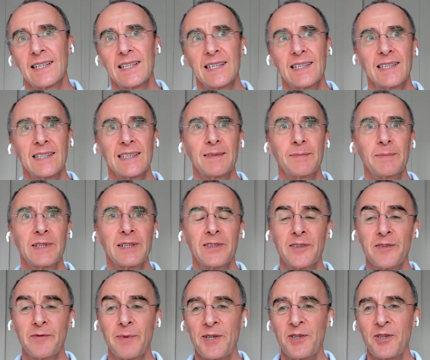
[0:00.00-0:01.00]
Uh, I
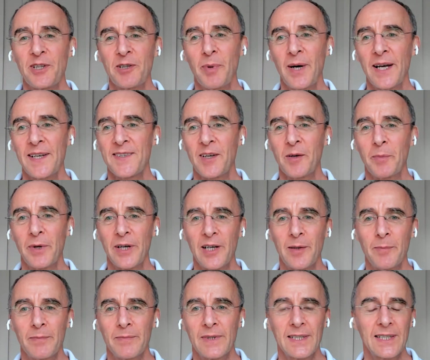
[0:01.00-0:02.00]
have mentioned in passing,
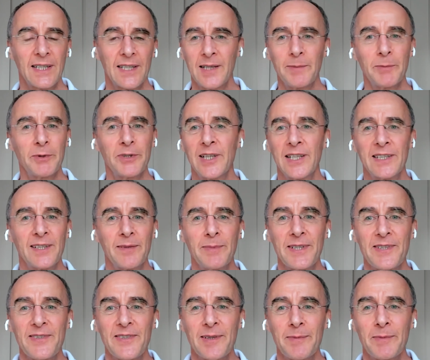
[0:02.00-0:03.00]
but I'm yeah, I'm on that. I
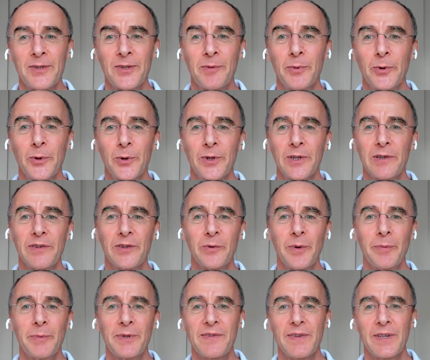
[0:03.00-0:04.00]
did mention I'm on the board of
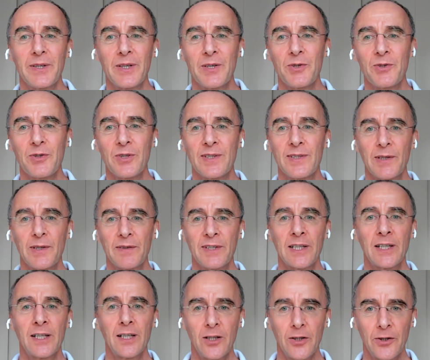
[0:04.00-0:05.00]
the Women's Foundation, so
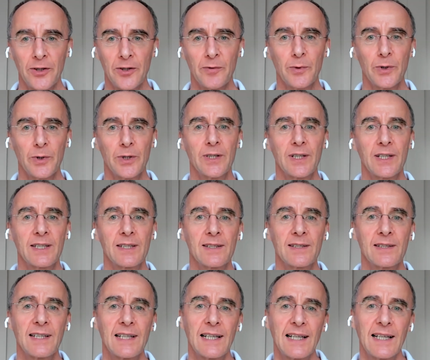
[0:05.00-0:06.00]
I've done a lot of work in
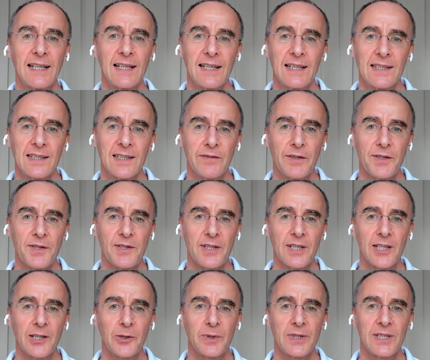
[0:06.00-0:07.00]

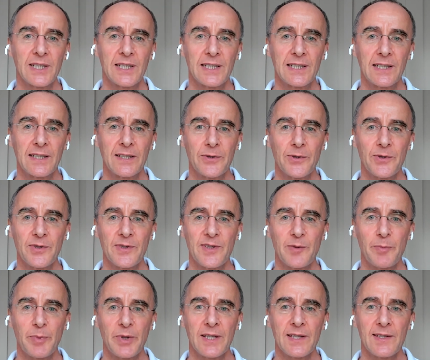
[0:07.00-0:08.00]
diversity, equity,
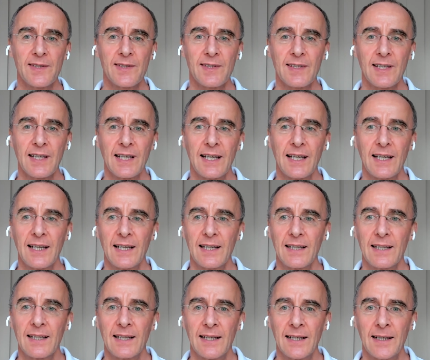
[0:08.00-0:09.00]
inclusion space.
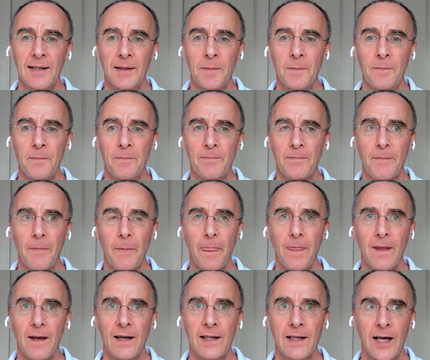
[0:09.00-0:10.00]
Um,
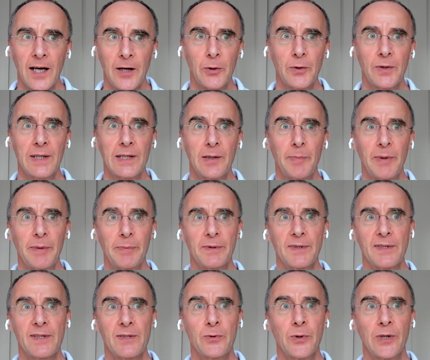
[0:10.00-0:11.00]
and now you hear
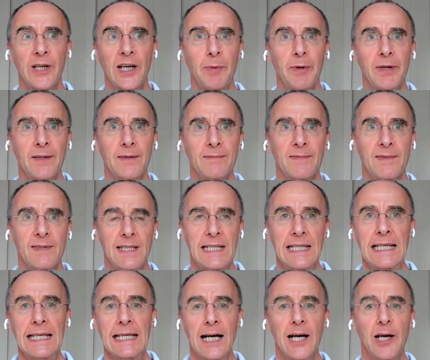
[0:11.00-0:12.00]
people talking about
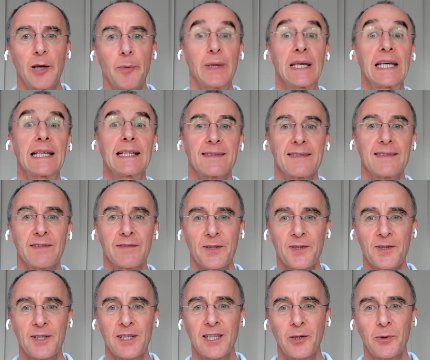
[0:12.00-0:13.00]
DEIB,
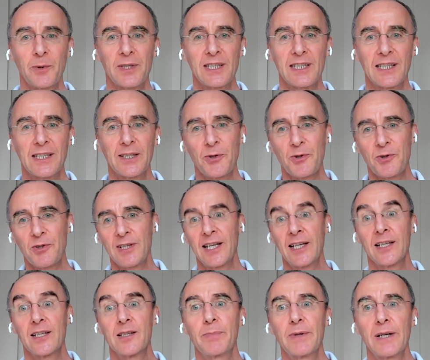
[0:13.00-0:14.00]
diversity, equity, inclusion,
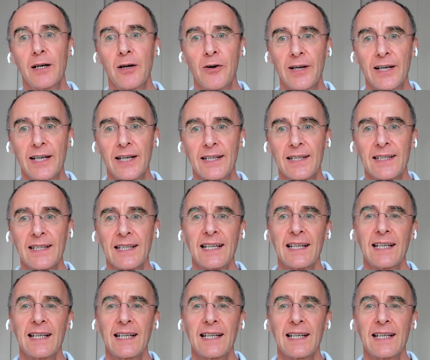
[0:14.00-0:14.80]
and belonging.